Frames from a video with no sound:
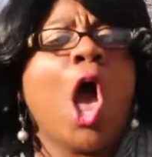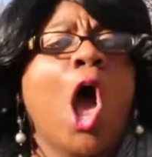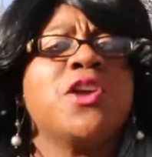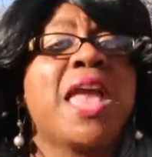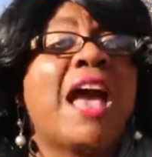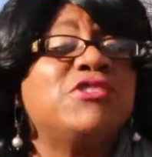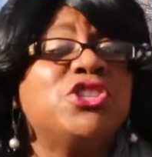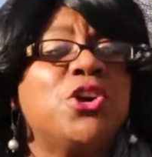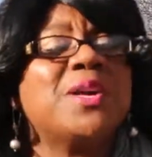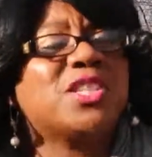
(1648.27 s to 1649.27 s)
all you have to
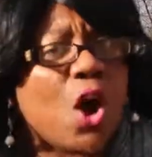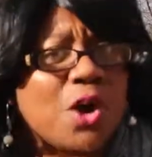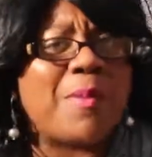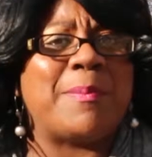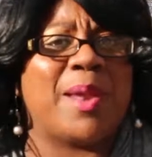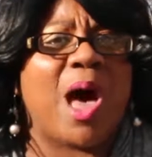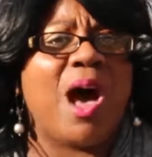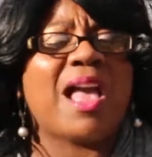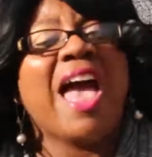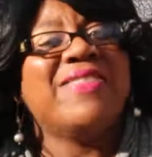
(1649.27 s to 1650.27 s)
do is go to my
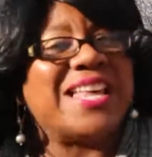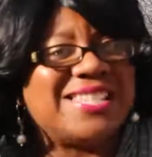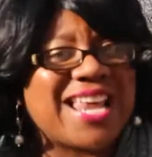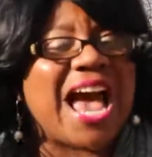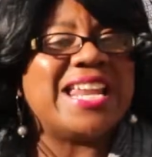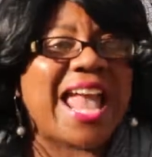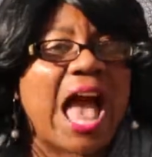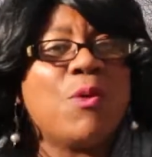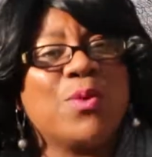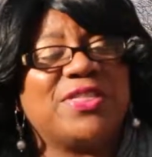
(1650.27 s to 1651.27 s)
blog, that's
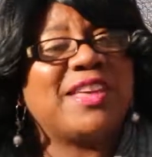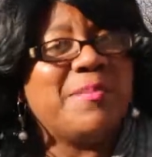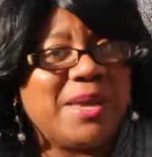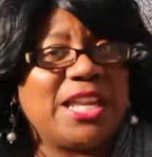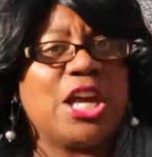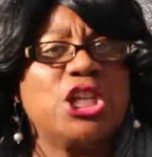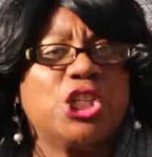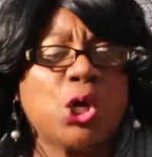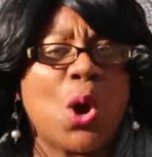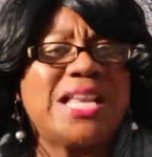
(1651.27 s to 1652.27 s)

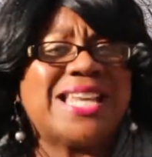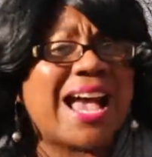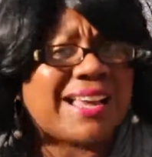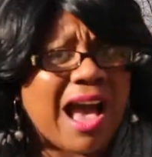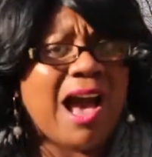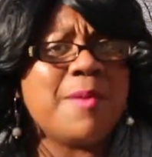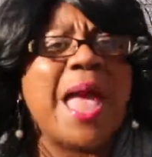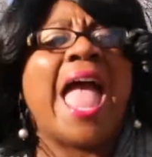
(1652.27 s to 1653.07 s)
diningoutwithcomedianjoy.com,